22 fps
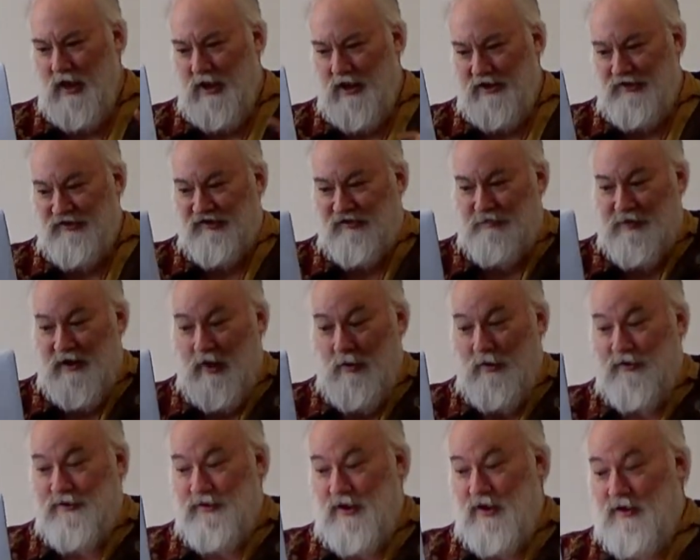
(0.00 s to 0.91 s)
He
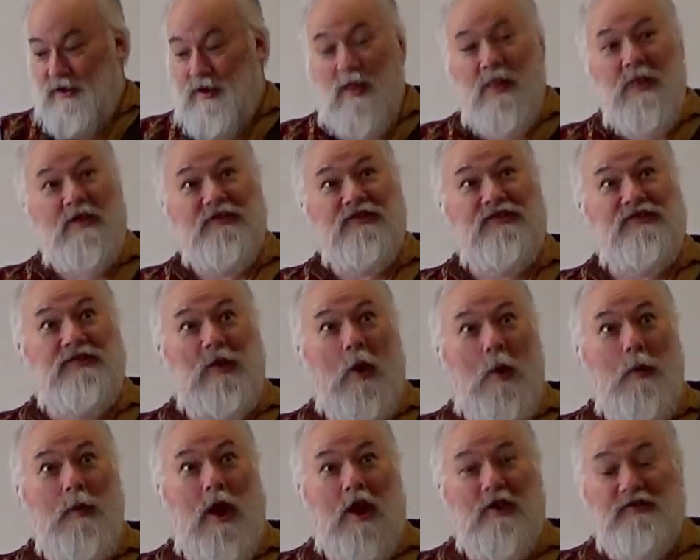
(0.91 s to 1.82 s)
spirited the
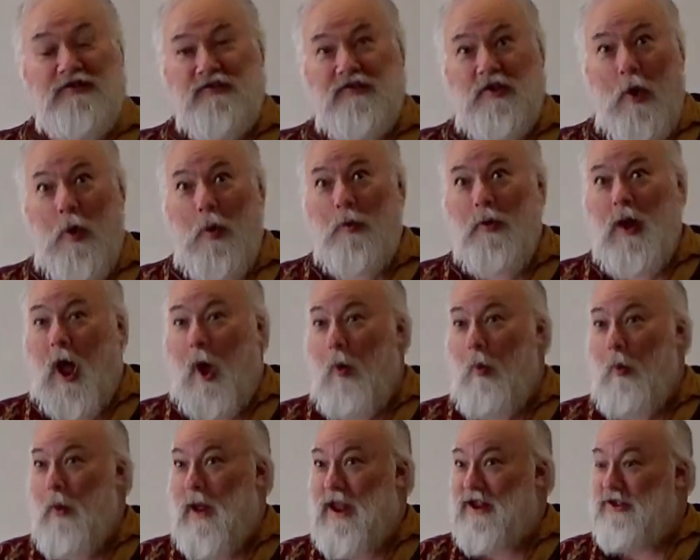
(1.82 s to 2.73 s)
stone a scone, a
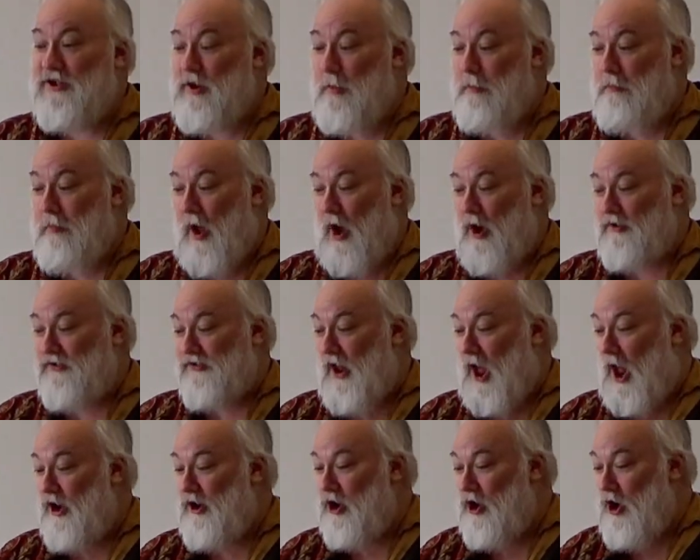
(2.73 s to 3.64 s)
way to parts
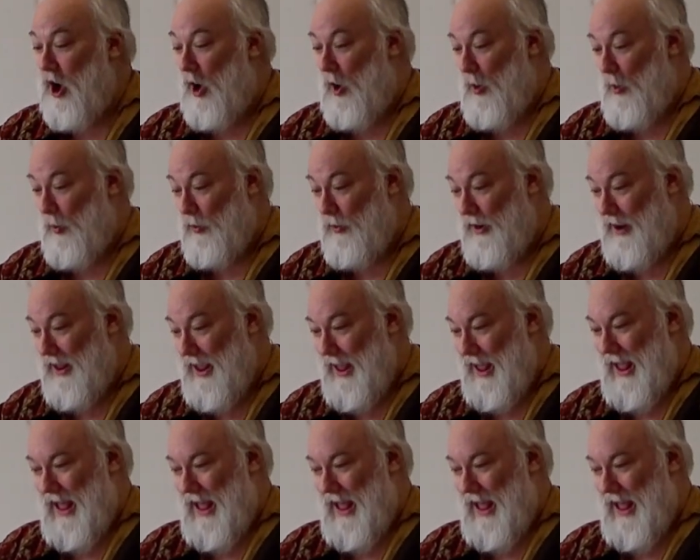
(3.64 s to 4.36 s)
unknown,